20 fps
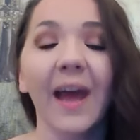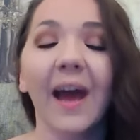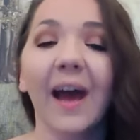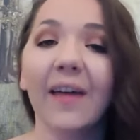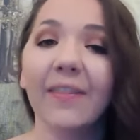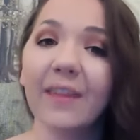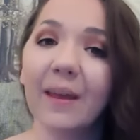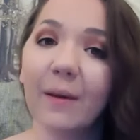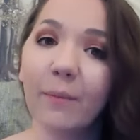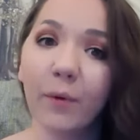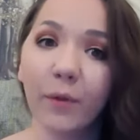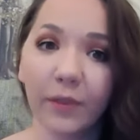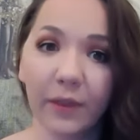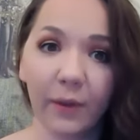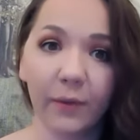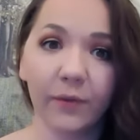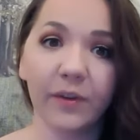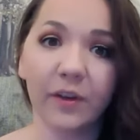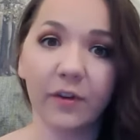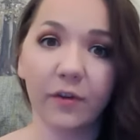And then what
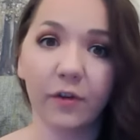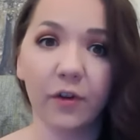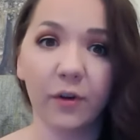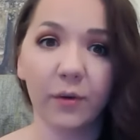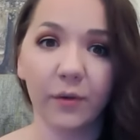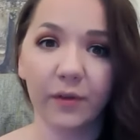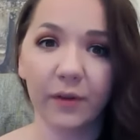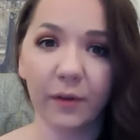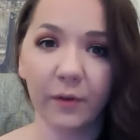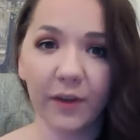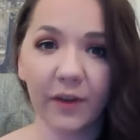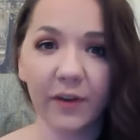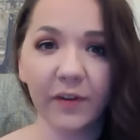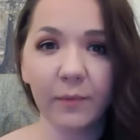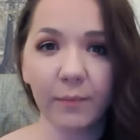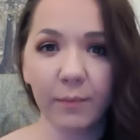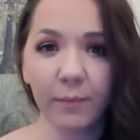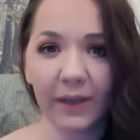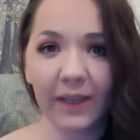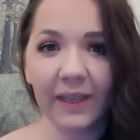they'll tend to do is they'll tend to
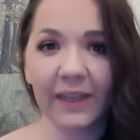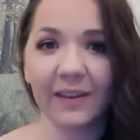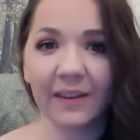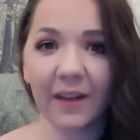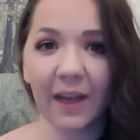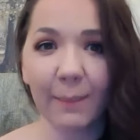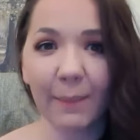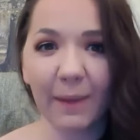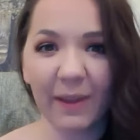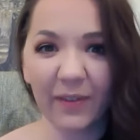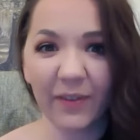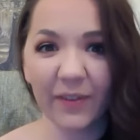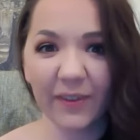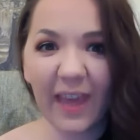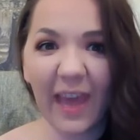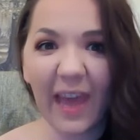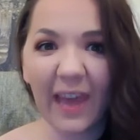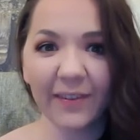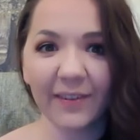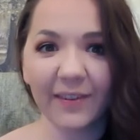bring in a bit of
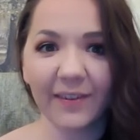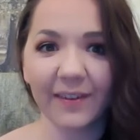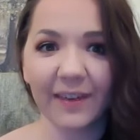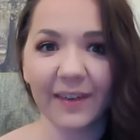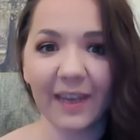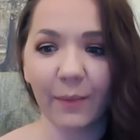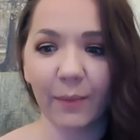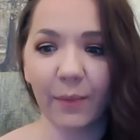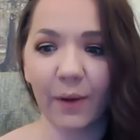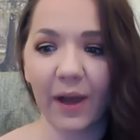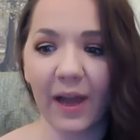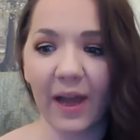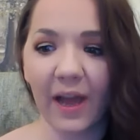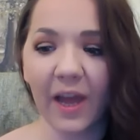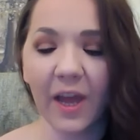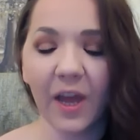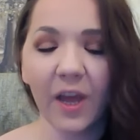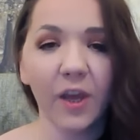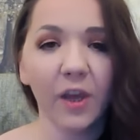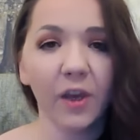scarcity where
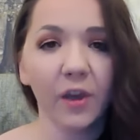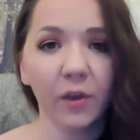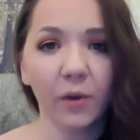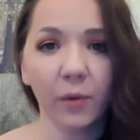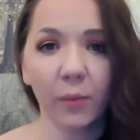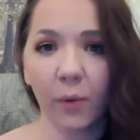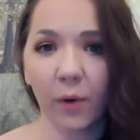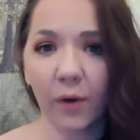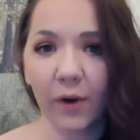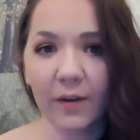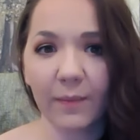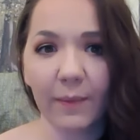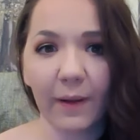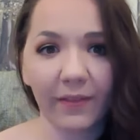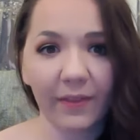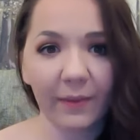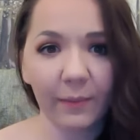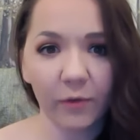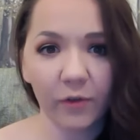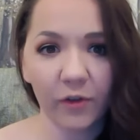you're worried
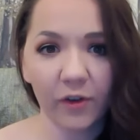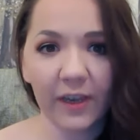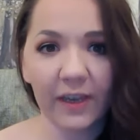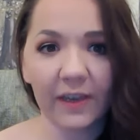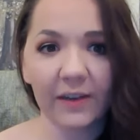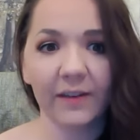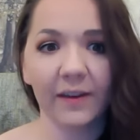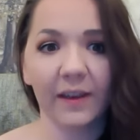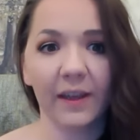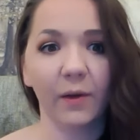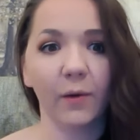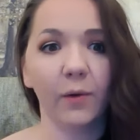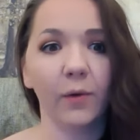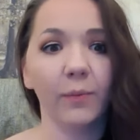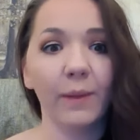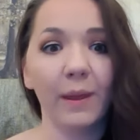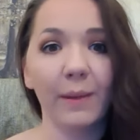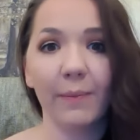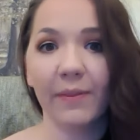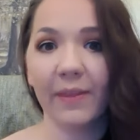about them cheating, or
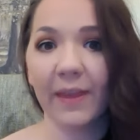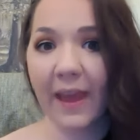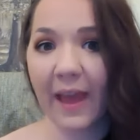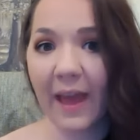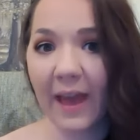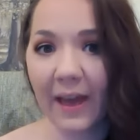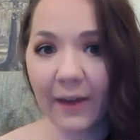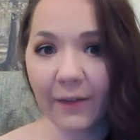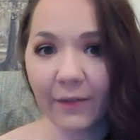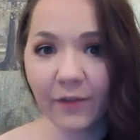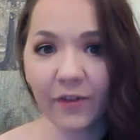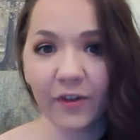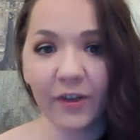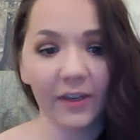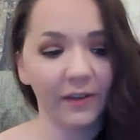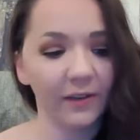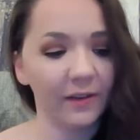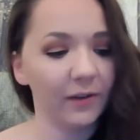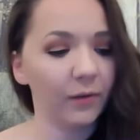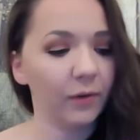maybe they have
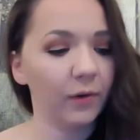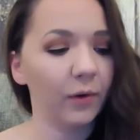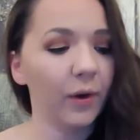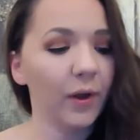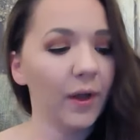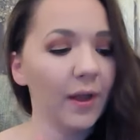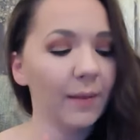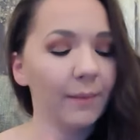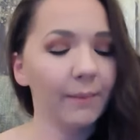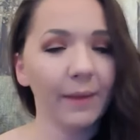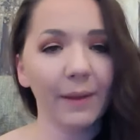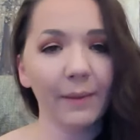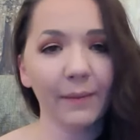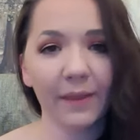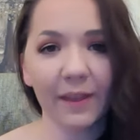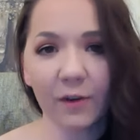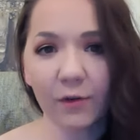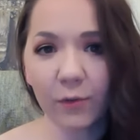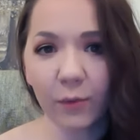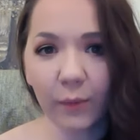cheated, or maybe
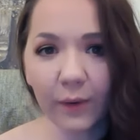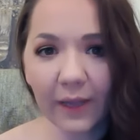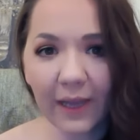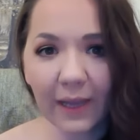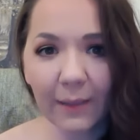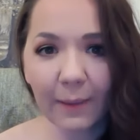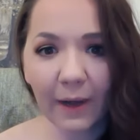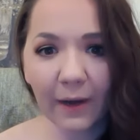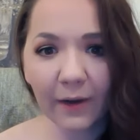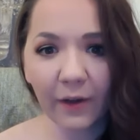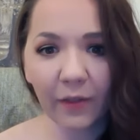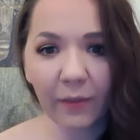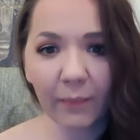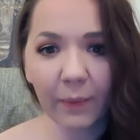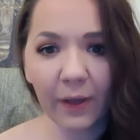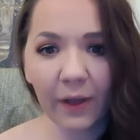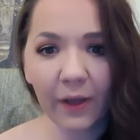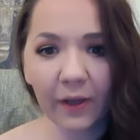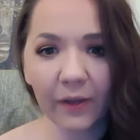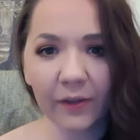they're talking about another
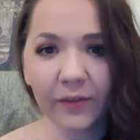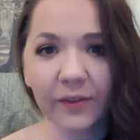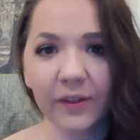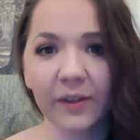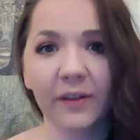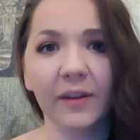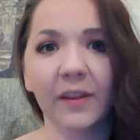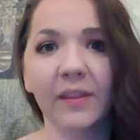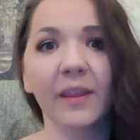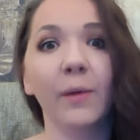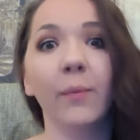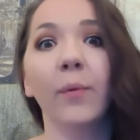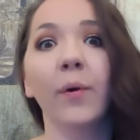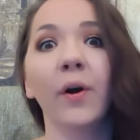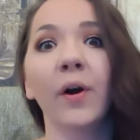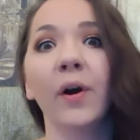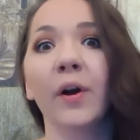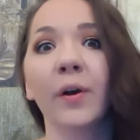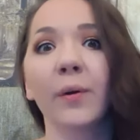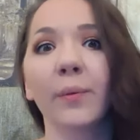person that they
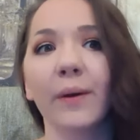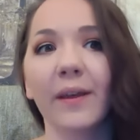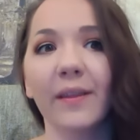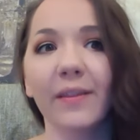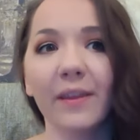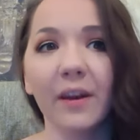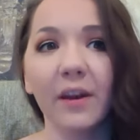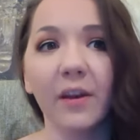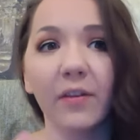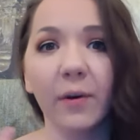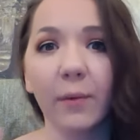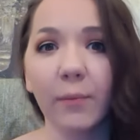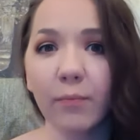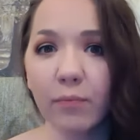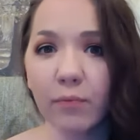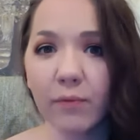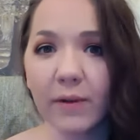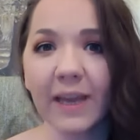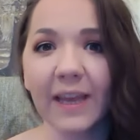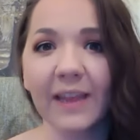work with. They'll
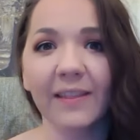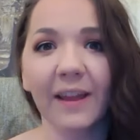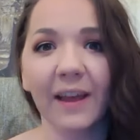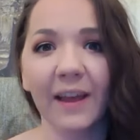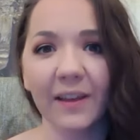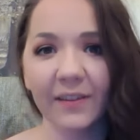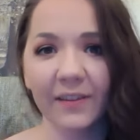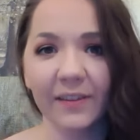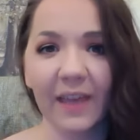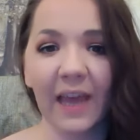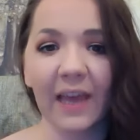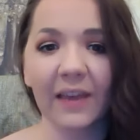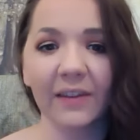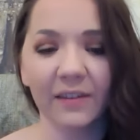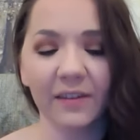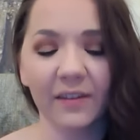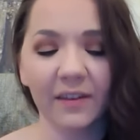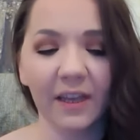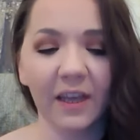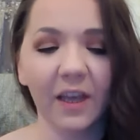bring in that
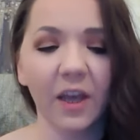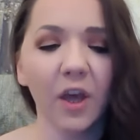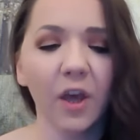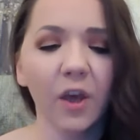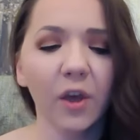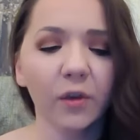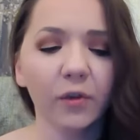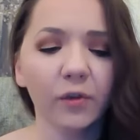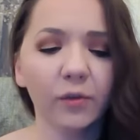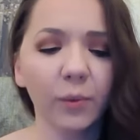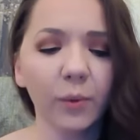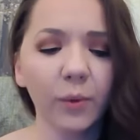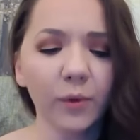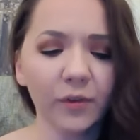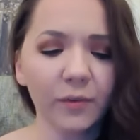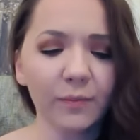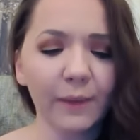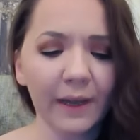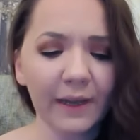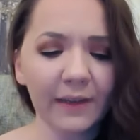scarcity. So
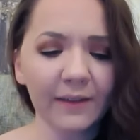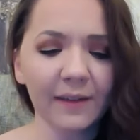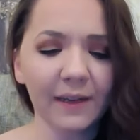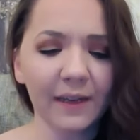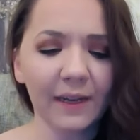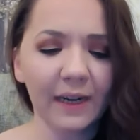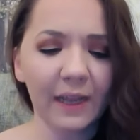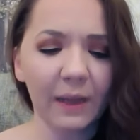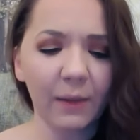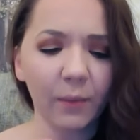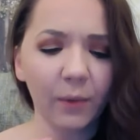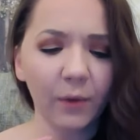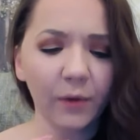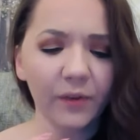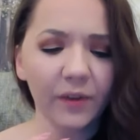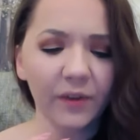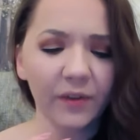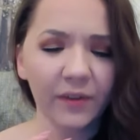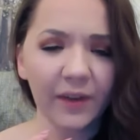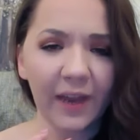automatically what
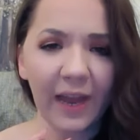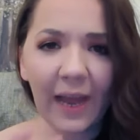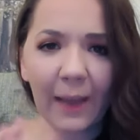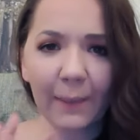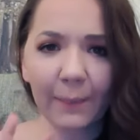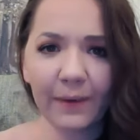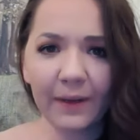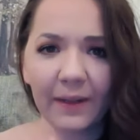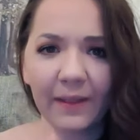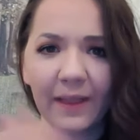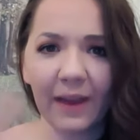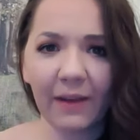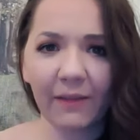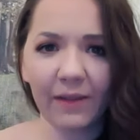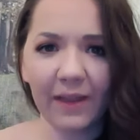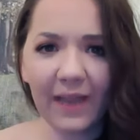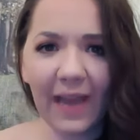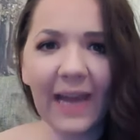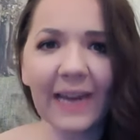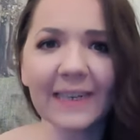tends to happen in that
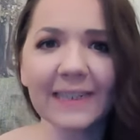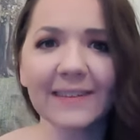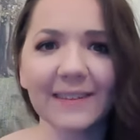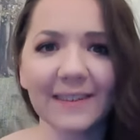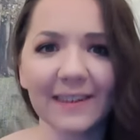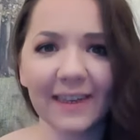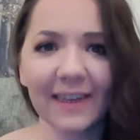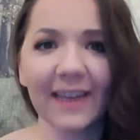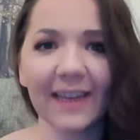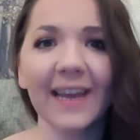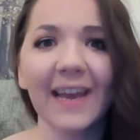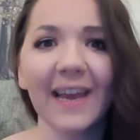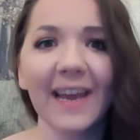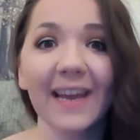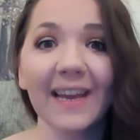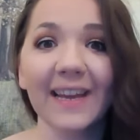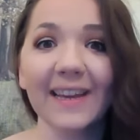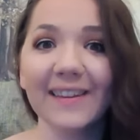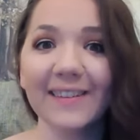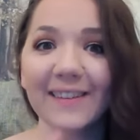reality
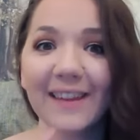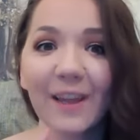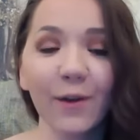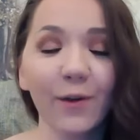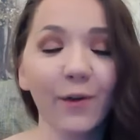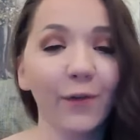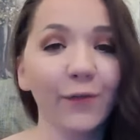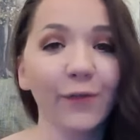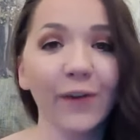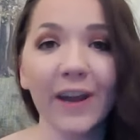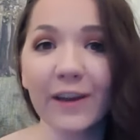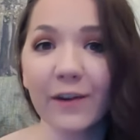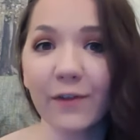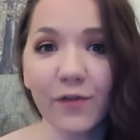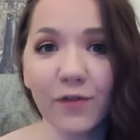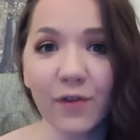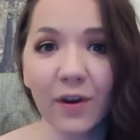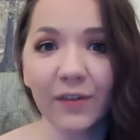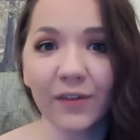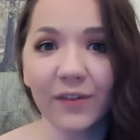is that you're afraid of
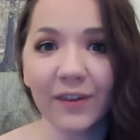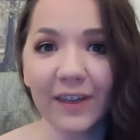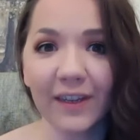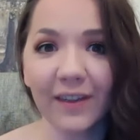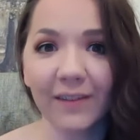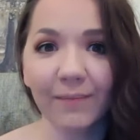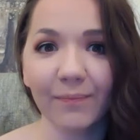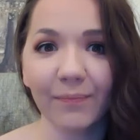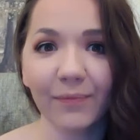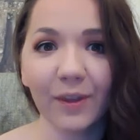trusting.